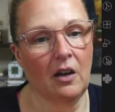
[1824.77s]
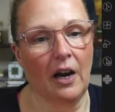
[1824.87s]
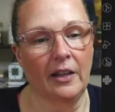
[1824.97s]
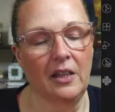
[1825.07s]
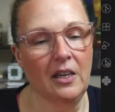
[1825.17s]

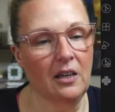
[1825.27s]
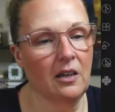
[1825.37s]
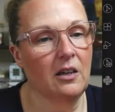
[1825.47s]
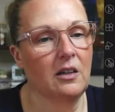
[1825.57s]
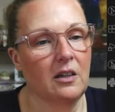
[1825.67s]
I
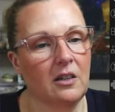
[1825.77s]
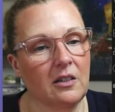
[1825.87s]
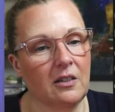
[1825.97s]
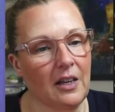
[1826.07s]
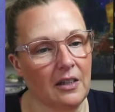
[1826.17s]
think
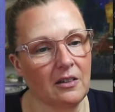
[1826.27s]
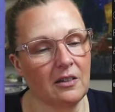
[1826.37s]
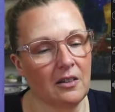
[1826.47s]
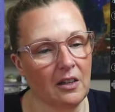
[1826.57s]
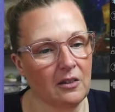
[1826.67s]
Sense and
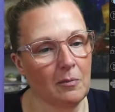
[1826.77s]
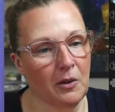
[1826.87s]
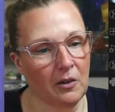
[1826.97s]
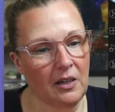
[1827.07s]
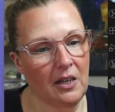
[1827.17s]

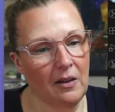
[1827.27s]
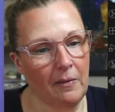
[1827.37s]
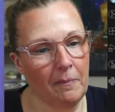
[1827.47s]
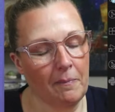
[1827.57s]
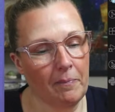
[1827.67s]
Sensibility
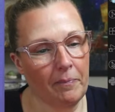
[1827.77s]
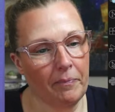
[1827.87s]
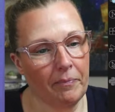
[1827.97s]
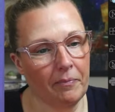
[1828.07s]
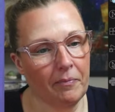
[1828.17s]

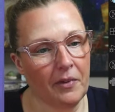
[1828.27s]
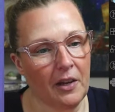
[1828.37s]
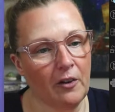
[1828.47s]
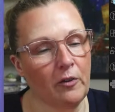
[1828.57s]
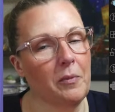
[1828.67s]

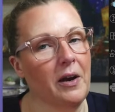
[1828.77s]
is